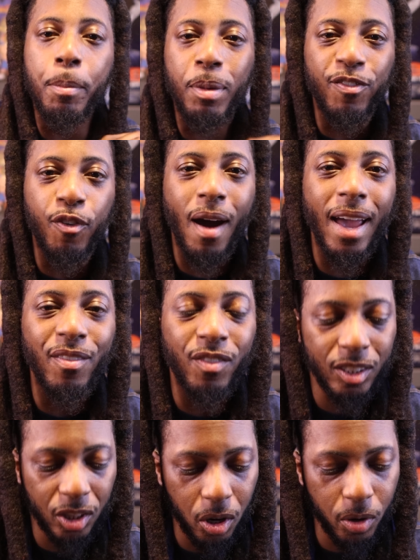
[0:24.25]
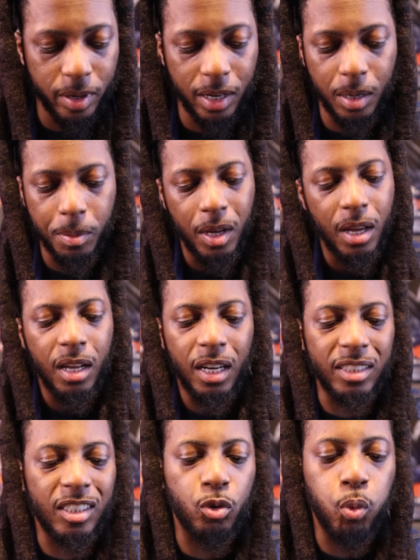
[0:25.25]
And before I even turn up,
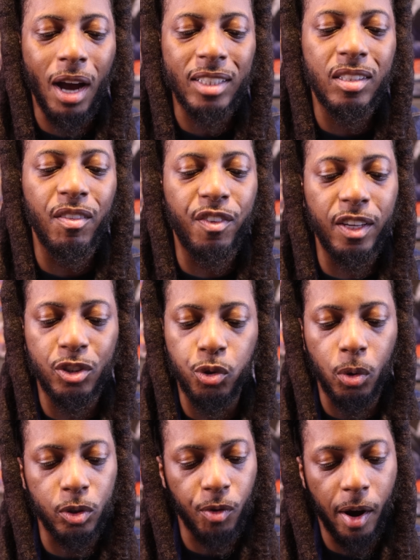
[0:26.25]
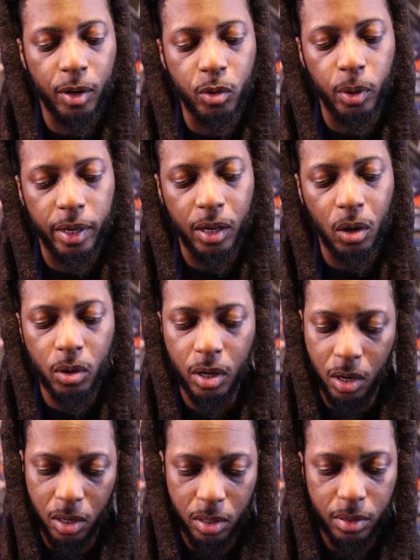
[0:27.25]
let's just watch the visuals right quick. Hold
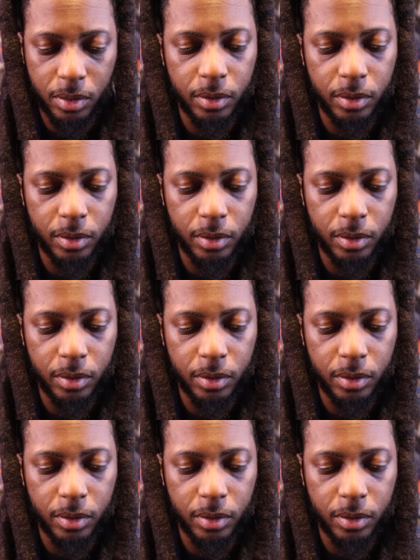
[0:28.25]
on.